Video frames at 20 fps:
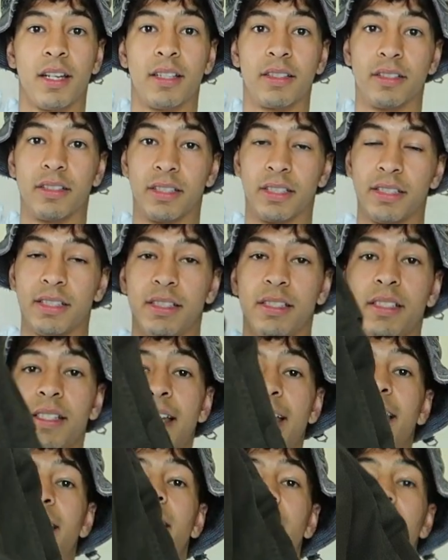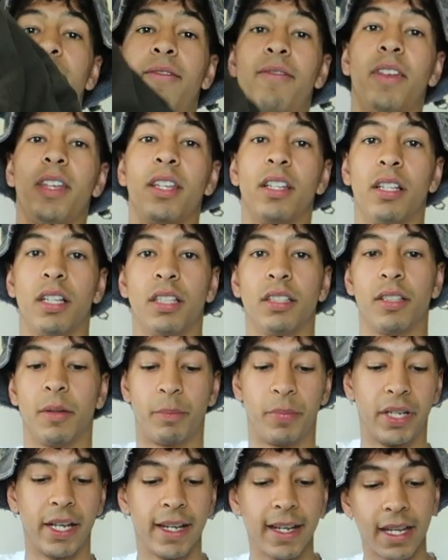So they, and they fit, the,
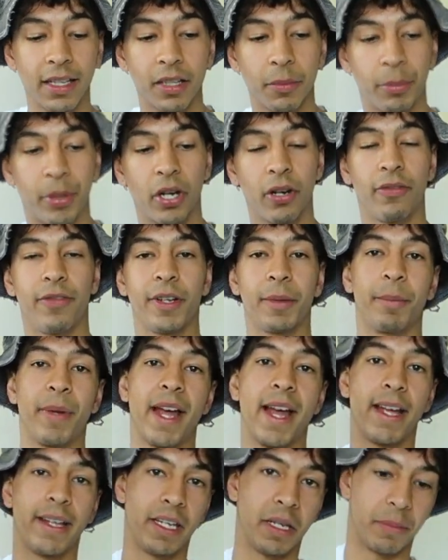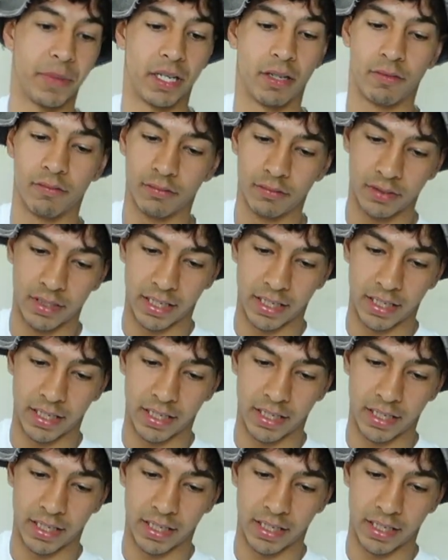they got the perfect bagging amount.